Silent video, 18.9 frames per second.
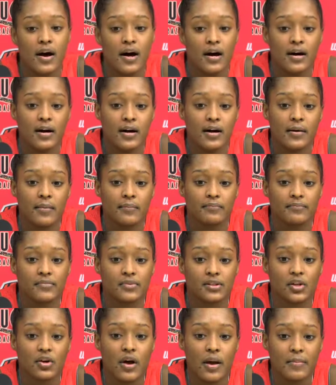Um,
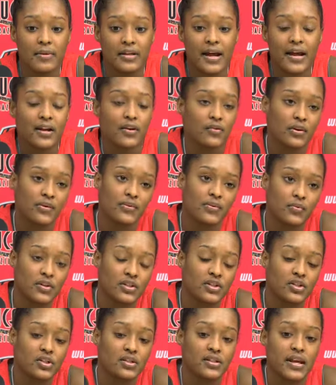so I mean, I agree with
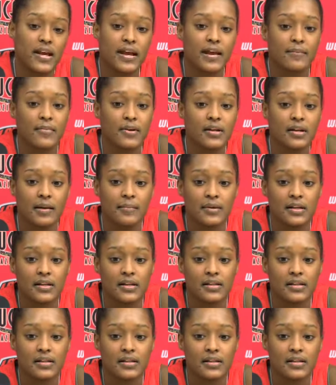what you're saying, but I mean,